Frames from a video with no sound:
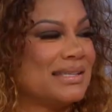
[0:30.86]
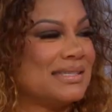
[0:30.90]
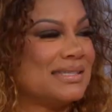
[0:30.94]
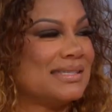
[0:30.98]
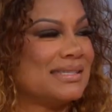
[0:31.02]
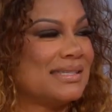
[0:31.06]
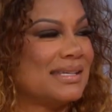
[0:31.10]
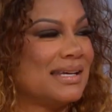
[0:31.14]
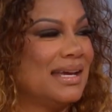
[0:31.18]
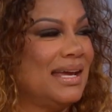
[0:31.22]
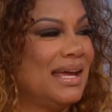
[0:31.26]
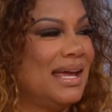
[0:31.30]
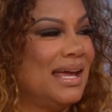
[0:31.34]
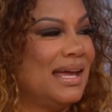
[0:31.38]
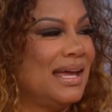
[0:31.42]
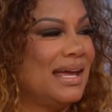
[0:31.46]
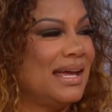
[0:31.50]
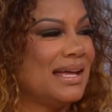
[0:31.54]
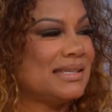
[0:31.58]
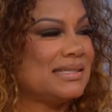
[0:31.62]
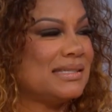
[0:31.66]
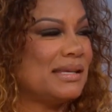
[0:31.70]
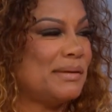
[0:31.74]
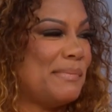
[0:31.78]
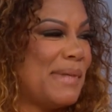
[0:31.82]
It's
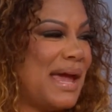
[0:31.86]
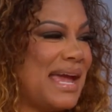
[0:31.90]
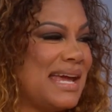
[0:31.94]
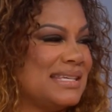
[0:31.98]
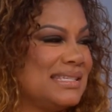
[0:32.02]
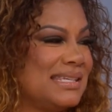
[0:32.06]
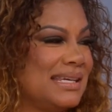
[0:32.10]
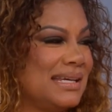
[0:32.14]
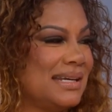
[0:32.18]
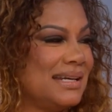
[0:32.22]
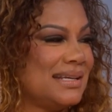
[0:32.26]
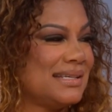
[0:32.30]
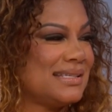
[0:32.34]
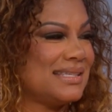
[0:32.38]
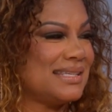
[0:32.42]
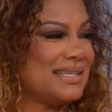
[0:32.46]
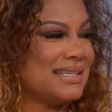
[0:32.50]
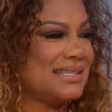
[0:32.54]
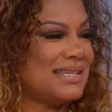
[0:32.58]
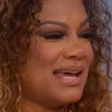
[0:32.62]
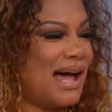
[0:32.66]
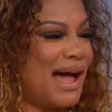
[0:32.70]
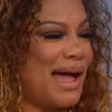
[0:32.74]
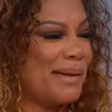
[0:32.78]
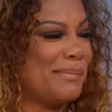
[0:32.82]
it's amazing. It's the
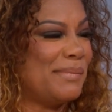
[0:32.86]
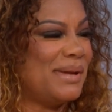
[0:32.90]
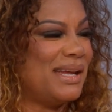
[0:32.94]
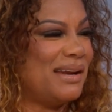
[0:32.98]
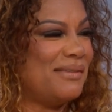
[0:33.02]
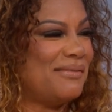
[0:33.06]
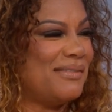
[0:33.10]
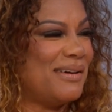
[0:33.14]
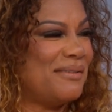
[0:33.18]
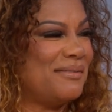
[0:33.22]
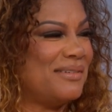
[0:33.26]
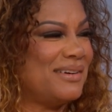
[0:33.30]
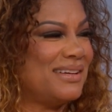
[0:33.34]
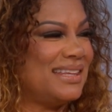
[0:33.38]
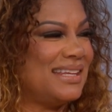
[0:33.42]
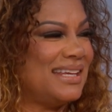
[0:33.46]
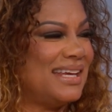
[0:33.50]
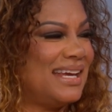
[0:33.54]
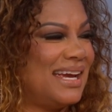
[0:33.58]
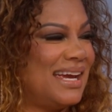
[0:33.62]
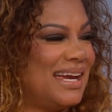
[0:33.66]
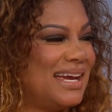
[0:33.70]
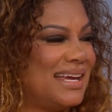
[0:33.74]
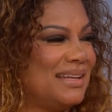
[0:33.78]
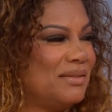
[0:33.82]
timing of
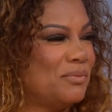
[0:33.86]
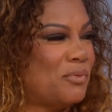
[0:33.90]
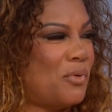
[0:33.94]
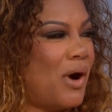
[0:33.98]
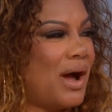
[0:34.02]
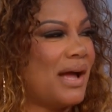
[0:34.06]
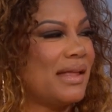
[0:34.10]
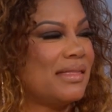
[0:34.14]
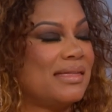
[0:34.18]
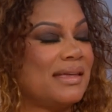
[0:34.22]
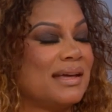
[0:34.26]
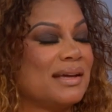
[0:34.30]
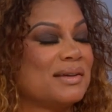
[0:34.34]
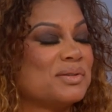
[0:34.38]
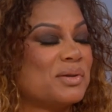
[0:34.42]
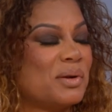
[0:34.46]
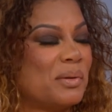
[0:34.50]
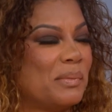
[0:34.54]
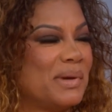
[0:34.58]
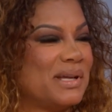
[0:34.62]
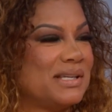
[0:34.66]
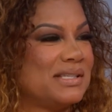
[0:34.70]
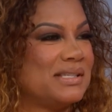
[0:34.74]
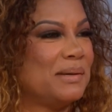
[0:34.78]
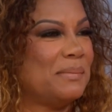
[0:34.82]
everything and why things are
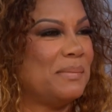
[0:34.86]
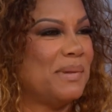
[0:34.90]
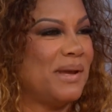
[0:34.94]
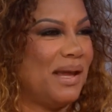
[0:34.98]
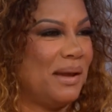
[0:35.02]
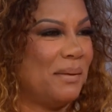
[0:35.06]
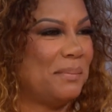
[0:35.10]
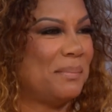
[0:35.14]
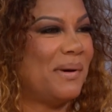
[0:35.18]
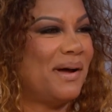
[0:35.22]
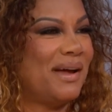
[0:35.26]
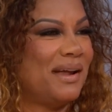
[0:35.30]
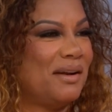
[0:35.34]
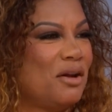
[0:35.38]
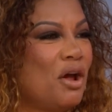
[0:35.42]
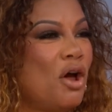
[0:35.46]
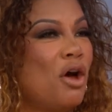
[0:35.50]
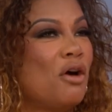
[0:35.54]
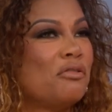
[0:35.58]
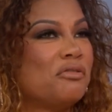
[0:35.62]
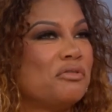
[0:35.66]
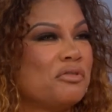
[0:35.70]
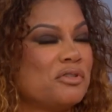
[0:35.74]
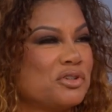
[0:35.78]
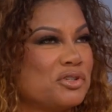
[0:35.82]
meant to be. But
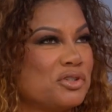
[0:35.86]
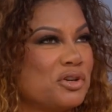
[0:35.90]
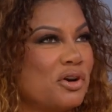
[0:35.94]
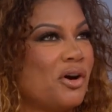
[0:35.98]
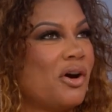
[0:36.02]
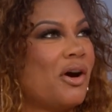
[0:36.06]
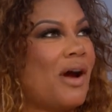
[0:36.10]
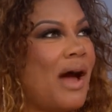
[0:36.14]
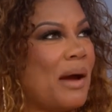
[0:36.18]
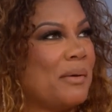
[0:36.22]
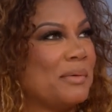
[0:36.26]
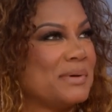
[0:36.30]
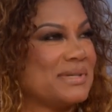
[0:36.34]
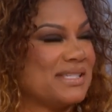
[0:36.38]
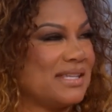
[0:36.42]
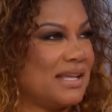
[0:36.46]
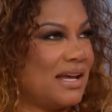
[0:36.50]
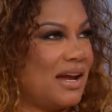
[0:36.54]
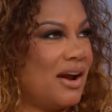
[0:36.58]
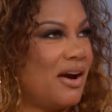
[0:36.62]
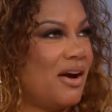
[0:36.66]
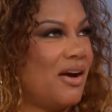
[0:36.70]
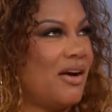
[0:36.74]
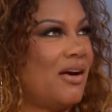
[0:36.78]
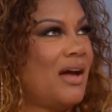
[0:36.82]
for yeah. sure, I was
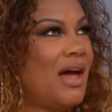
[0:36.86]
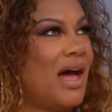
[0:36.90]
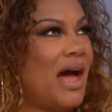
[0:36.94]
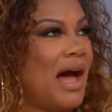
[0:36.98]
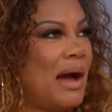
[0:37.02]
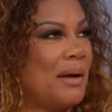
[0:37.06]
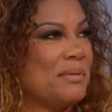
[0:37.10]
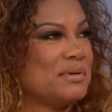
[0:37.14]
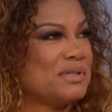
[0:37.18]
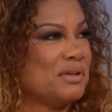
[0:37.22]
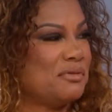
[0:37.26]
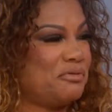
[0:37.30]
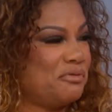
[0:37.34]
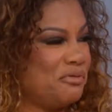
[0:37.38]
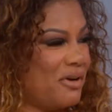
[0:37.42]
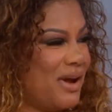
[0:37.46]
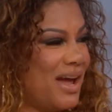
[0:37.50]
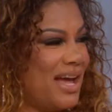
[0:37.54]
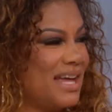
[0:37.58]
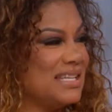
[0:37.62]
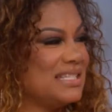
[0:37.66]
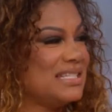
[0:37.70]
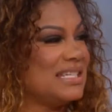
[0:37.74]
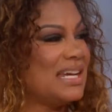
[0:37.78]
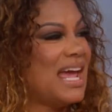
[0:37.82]
there. I was a
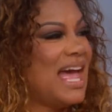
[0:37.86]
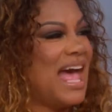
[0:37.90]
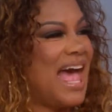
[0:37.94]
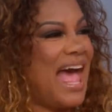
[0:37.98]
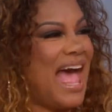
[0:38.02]
friend.